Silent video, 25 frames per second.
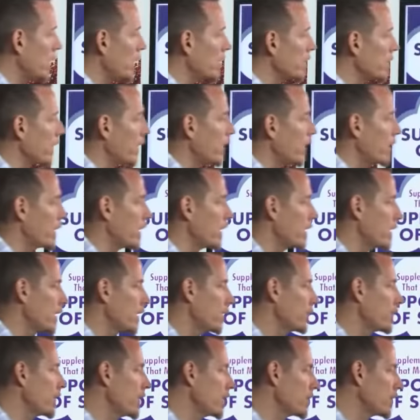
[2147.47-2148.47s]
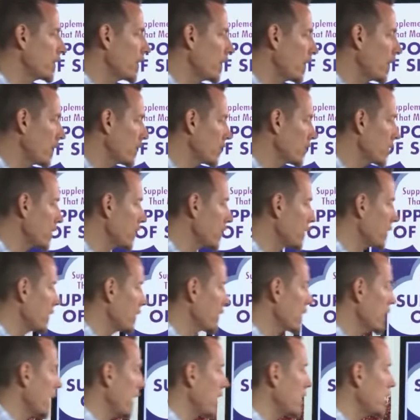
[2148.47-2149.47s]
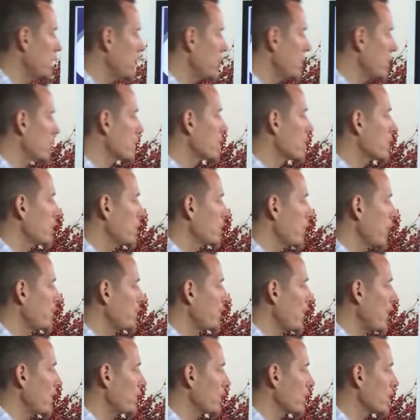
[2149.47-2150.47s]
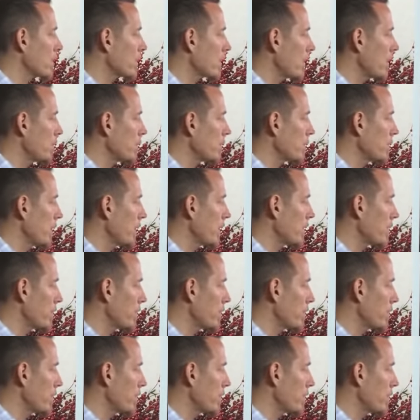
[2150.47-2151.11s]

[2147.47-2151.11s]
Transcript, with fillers: on any of these things. And so, again, these are some of my favorite supplements.